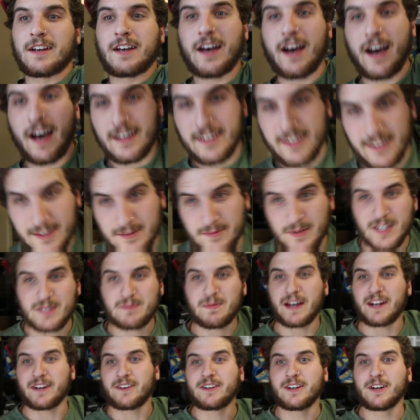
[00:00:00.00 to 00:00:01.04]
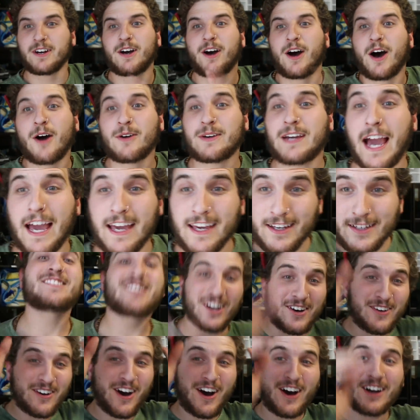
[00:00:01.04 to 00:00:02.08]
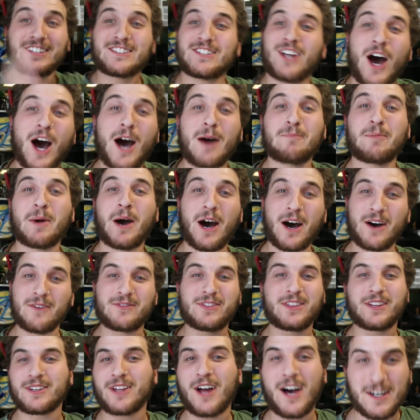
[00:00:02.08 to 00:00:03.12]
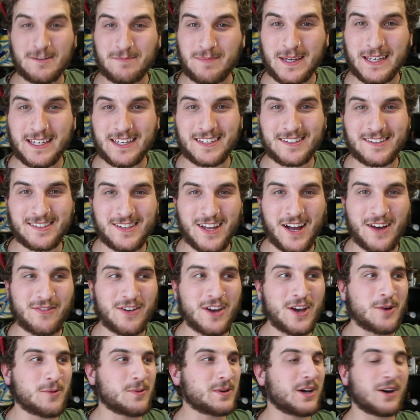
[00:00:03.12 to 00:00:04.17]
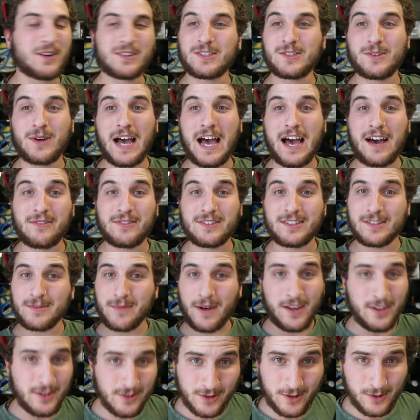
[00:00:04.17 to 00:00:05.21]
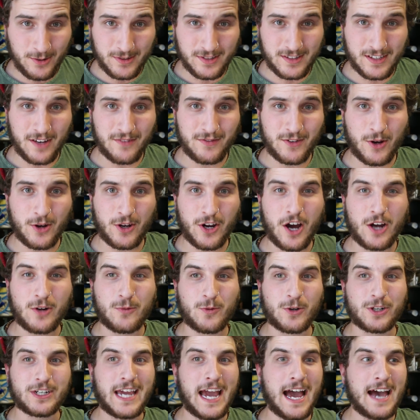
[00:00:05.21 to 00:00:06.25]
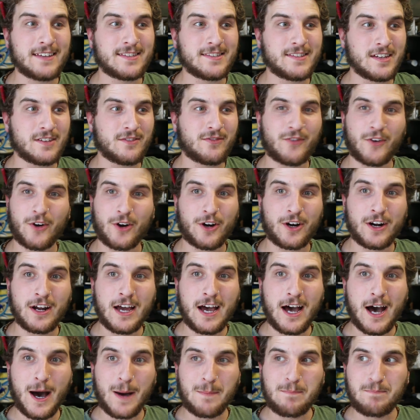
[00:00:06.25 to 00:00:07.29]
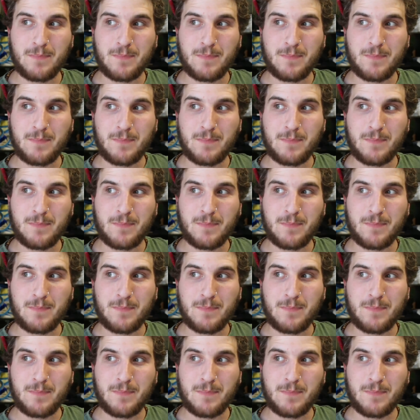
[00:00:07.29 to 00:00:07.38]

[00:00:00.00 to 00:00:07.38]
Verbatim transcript: Ah, this is much better. Okay, so on top of the lockpicking stuff, we also have some other cool stuff going on. We're casting for a